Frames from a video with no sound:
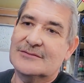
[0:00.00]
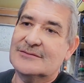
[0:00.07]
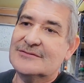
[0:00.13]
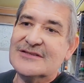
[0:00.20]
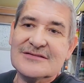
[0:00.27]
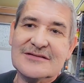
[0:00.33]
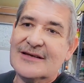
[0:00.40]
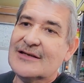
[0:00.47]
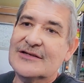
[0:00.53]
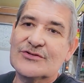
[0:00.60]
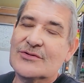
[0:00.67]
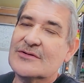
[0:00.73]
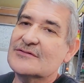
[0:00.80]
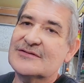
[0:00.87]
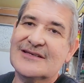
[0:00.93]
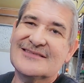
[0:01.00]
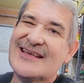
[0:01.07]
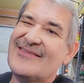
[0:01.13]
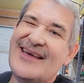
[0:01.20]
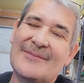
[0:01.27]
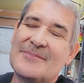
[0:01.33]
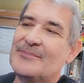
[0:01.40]
Just like cadrons, because I've
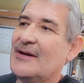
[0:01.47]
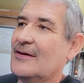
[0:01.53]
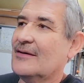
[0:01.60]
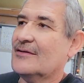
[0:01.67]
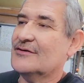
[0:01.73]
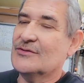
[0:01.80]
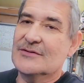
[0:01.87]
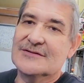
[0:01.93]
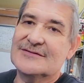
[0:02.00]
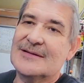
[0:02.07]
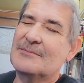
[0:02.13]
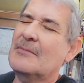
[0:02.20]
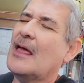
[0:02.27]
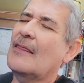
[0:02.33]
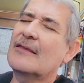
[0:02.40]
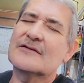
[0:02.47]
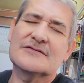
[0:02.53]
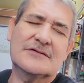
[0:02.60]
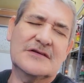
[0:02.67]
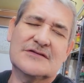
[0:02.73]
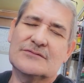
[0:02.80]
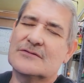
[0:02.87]
had pair of cadrons, and man, those
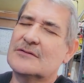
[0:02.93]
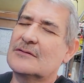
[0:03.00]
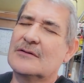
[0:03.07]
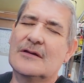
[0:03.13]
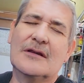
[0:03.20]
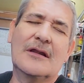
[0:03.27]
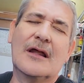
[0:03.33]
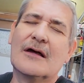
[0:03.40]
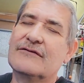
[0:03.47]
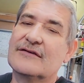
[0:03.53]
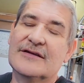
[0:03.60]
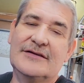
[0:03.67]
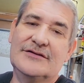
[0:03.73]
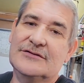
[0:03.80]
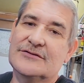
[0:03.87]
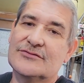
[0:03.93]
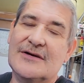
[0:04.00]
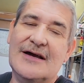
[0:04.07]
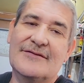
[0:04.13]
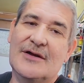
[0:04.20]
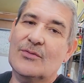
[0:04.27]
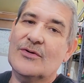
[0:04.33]
things were lovely to
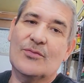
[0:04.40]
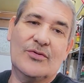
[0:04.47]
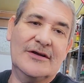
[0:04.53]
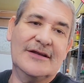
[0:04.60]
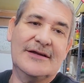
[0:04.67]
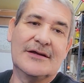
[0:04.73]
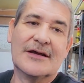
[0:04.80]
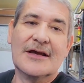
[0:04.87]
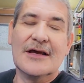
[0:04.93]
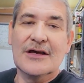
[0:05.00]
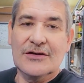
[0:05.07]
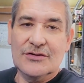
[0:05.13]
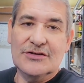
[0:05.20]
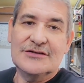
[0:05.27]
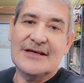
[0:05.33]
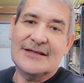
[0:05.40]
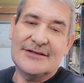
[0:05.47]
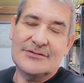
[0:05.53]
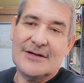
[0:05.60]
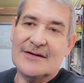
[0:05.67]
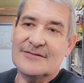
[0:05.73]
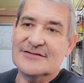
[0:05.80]
drive. They were really good daily
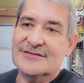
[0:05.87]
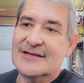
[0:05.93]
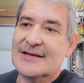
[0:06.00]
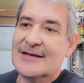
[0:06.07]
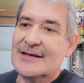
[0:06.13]
drivers.